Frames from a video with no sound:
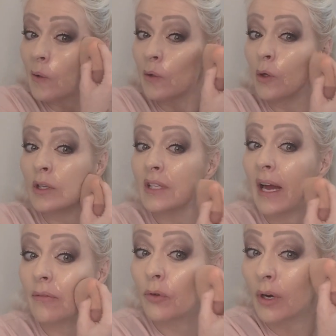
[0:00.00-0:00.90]
looks
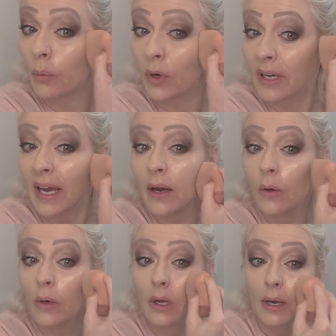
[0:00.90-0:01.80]
after I work
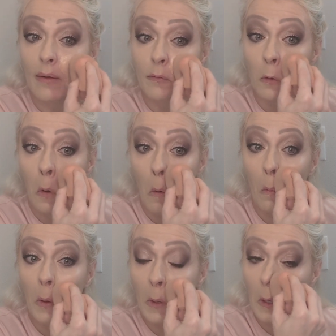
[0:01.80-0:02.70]
out and after a
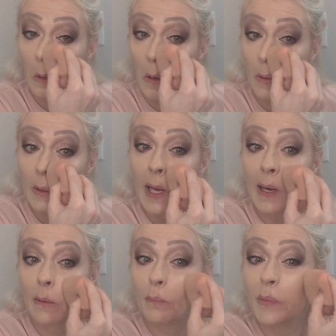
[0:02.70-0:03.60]
really long day.